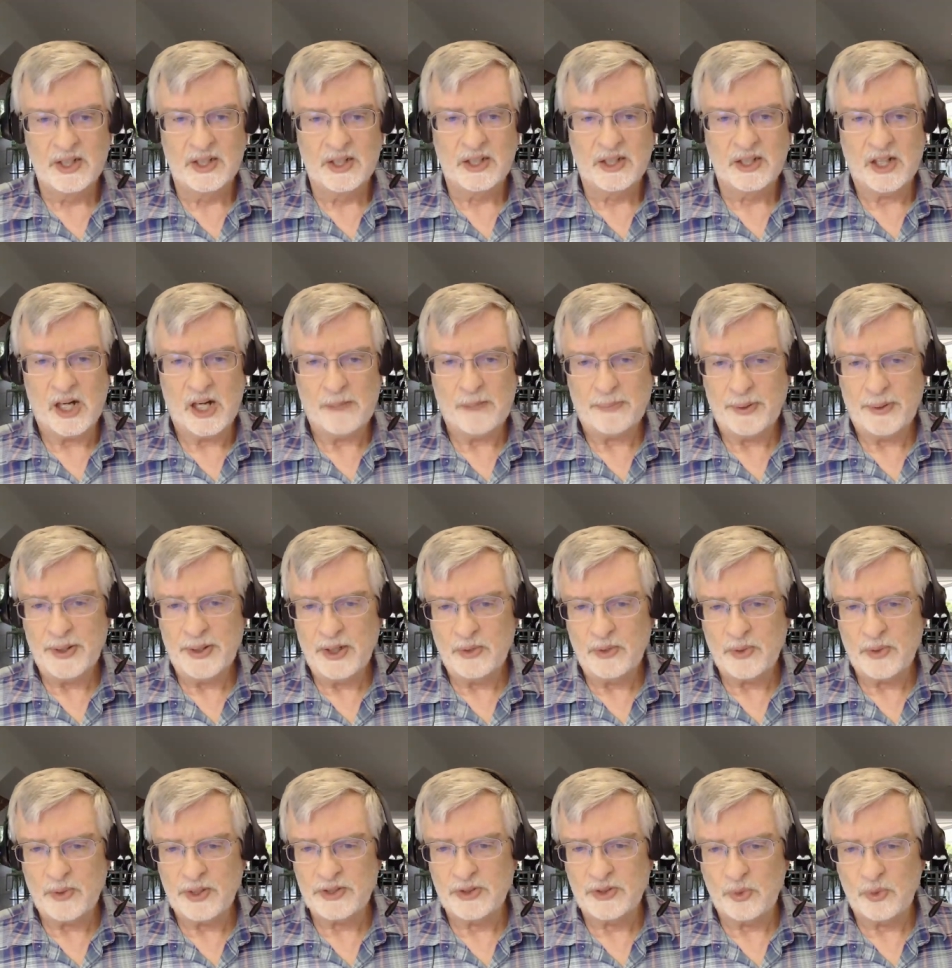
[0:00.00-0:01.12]
comprehend
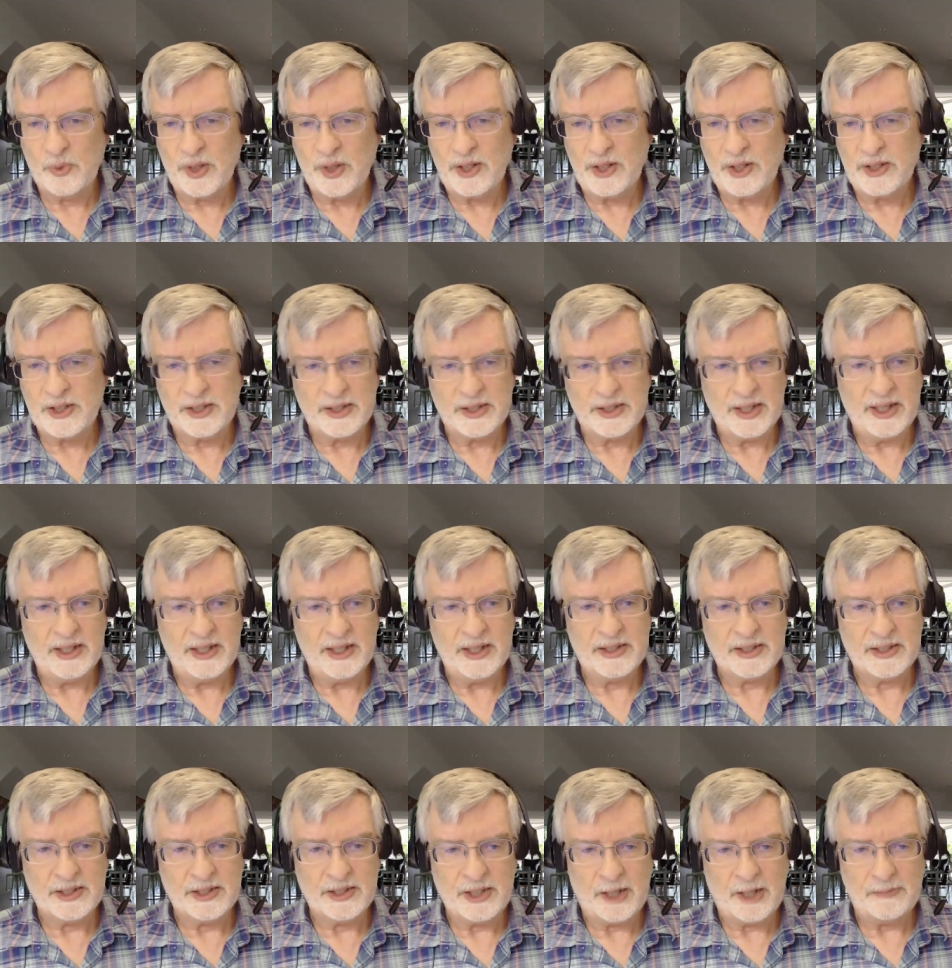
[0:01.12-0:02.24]
what is the width, the length,
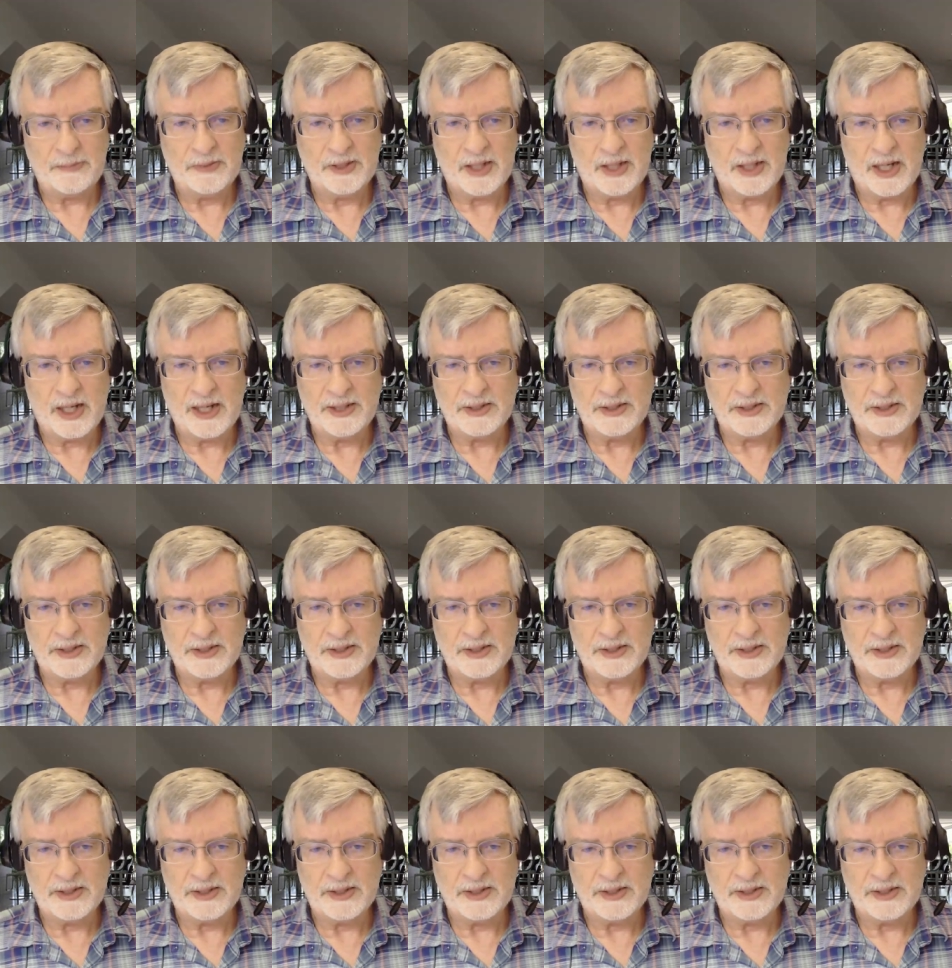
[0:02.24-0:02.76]
the depth, and the height,